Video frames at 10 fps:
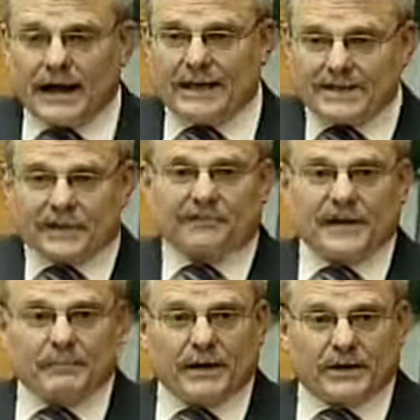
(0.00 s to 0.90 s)
as if
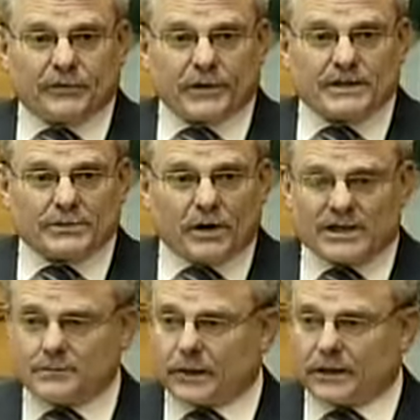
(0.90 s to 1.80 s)
there'd been a three
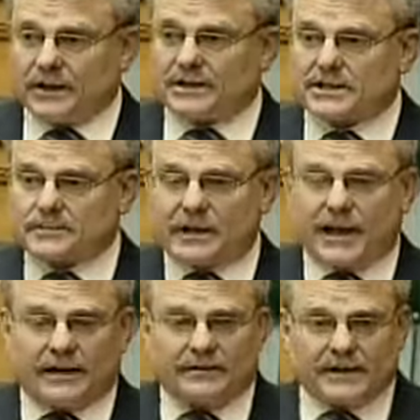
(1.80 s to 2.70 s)
strikes bill. And,
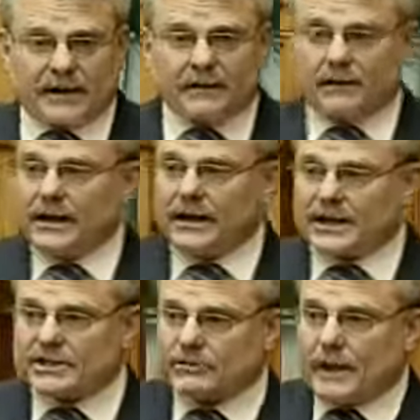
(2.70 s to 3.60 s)
and then
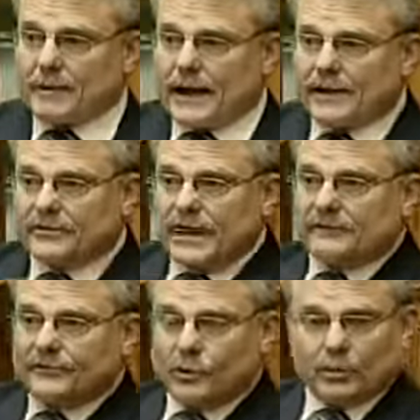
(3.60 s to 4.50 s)
extrapolated
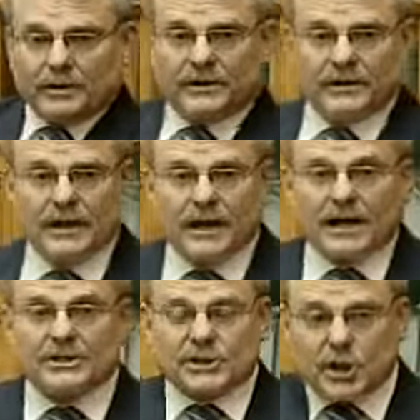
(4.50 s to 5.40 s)
that forward,
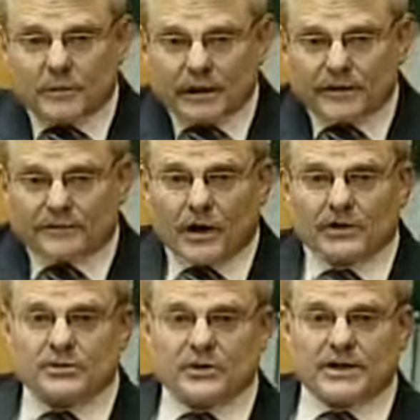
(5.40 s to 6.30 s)
assuming that
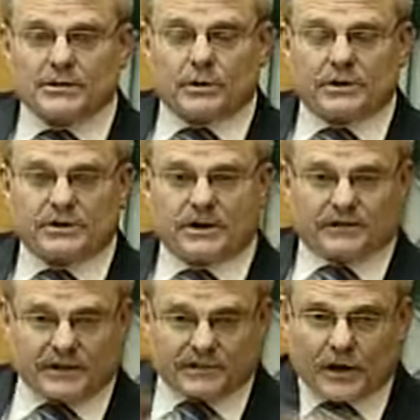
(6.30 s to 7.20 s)
those trends would,
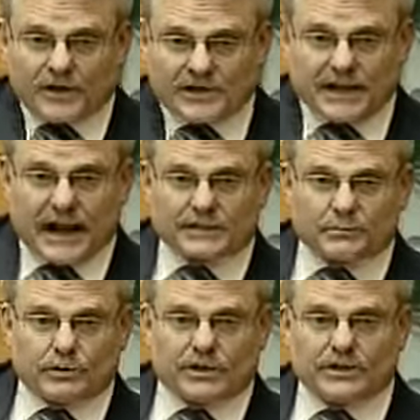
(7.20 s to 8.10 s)
that, that those
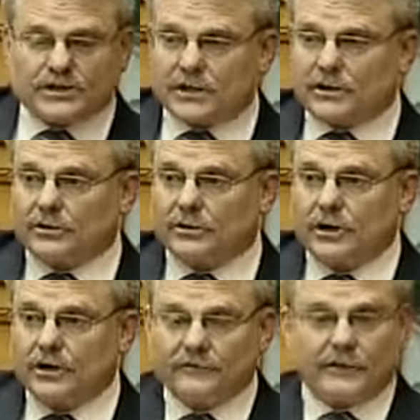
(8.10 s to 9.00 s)
stats would continue
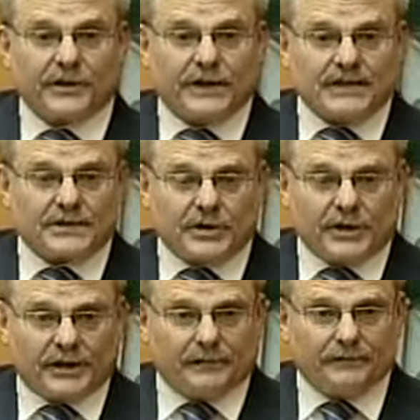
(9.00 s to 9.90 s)
for the next
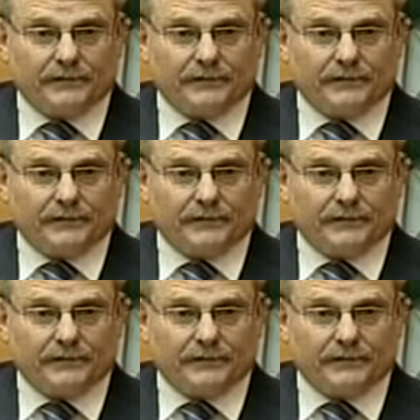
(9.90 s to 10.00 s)
30